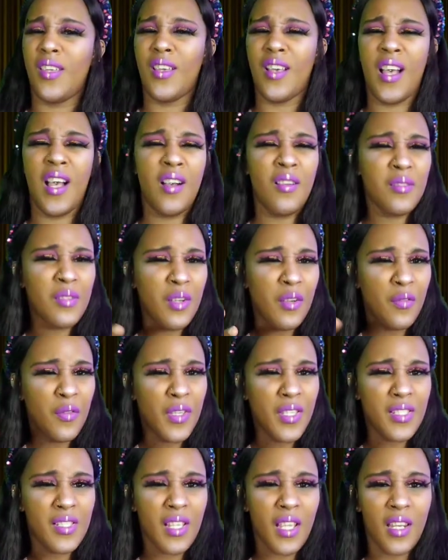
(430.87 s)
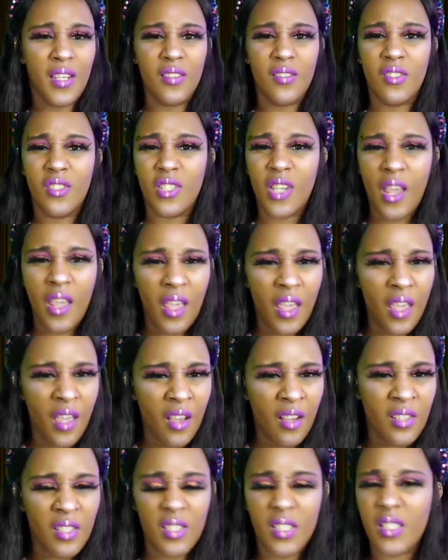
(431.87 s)
I don't know if he said in
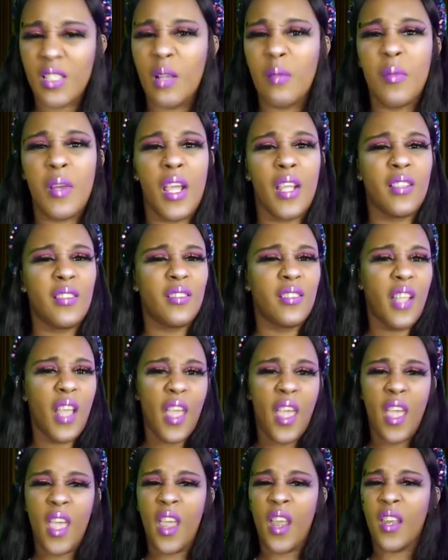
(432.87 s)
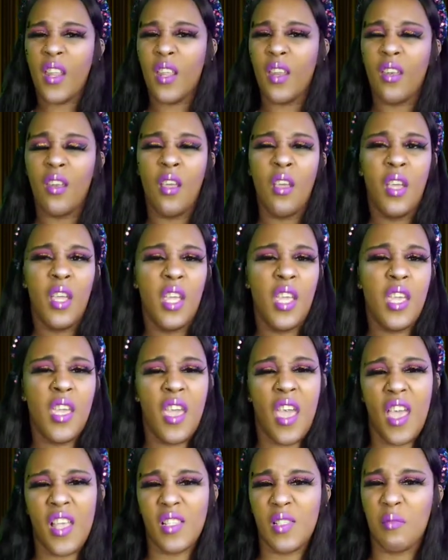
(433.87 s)
jail or something like that, and
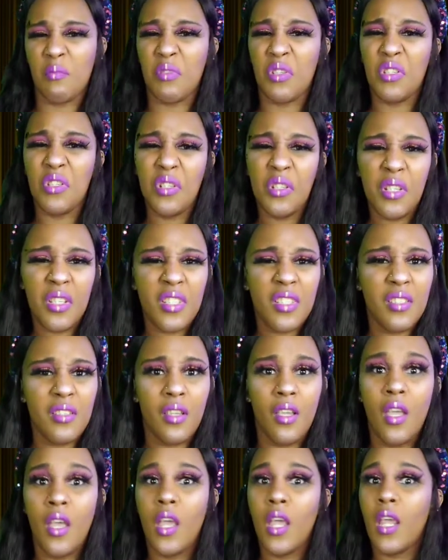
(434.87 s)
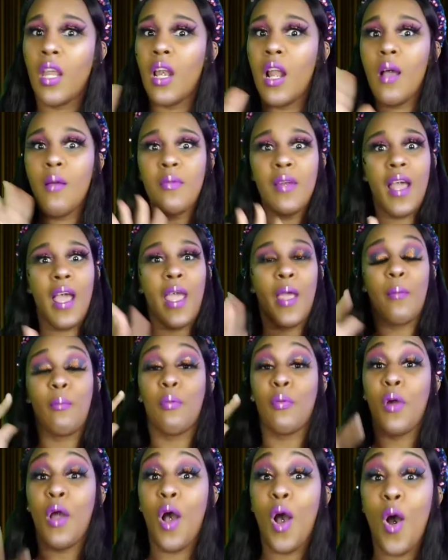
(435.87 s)
he had some good and I'm like,
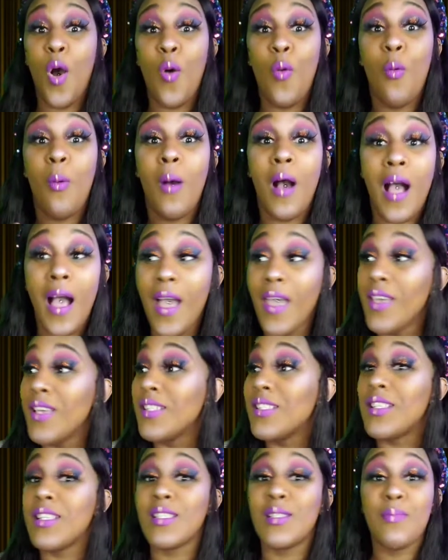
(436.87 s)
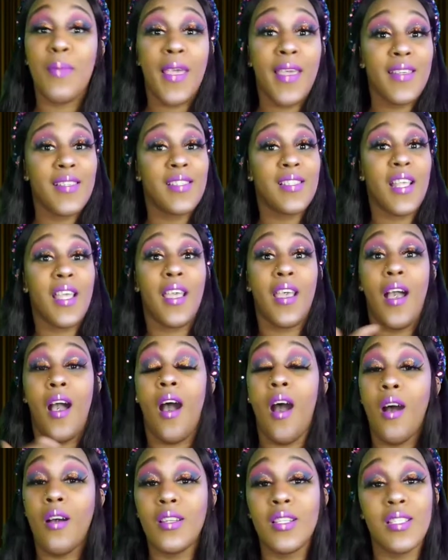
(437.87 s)
bro, why is this man saying
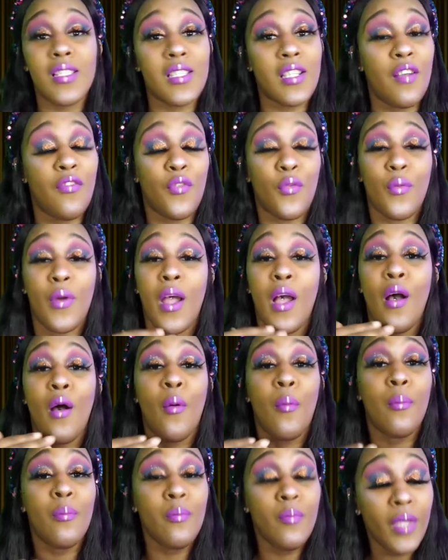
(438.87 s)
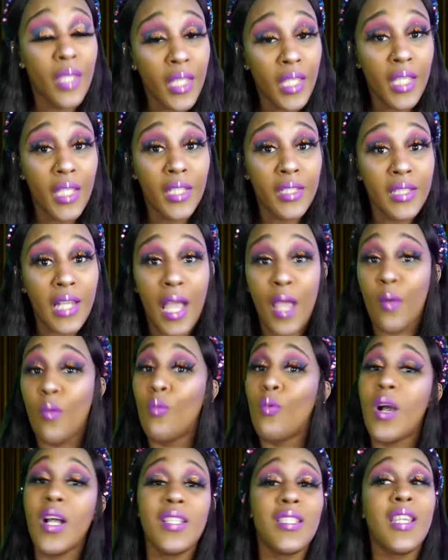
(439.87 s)
all this stuff around me? Like,
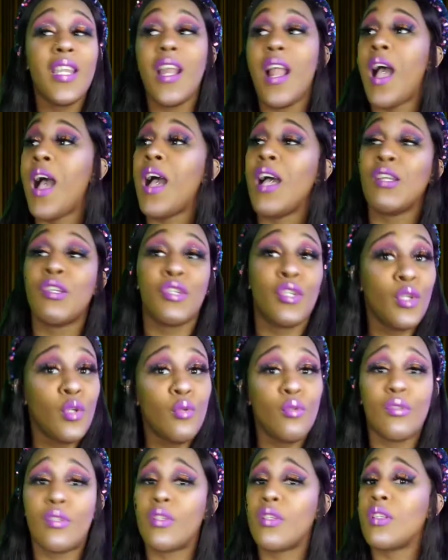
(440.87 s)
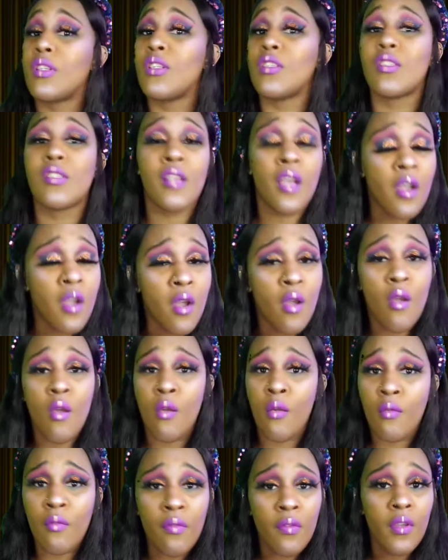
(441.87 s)
what did I do to
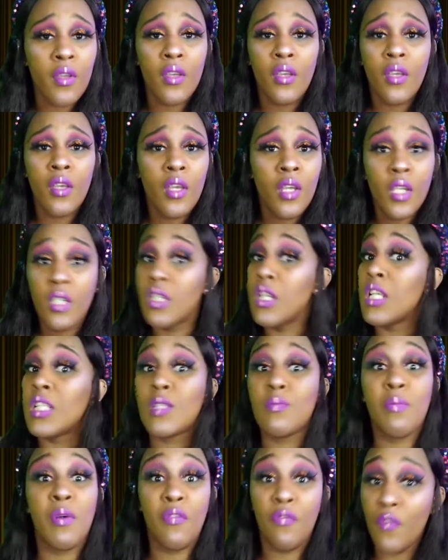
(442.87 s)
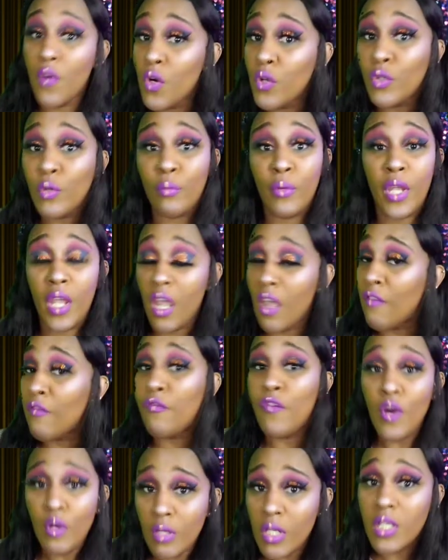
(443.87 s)
deserve this buffoonery and
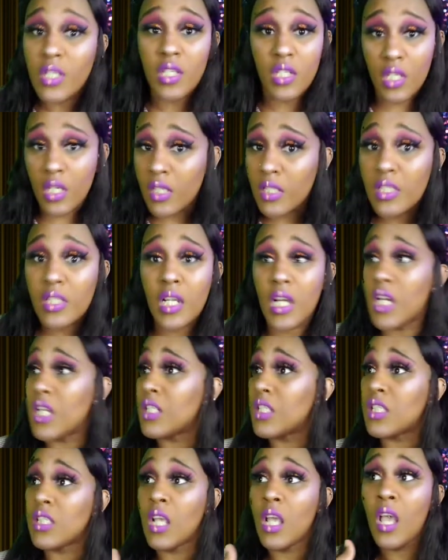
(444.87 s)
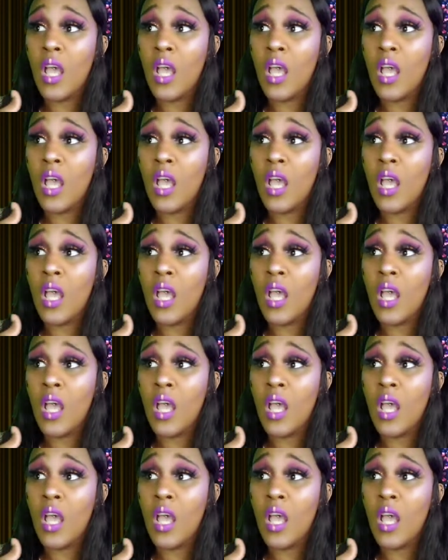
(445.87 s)
foolishness? Cause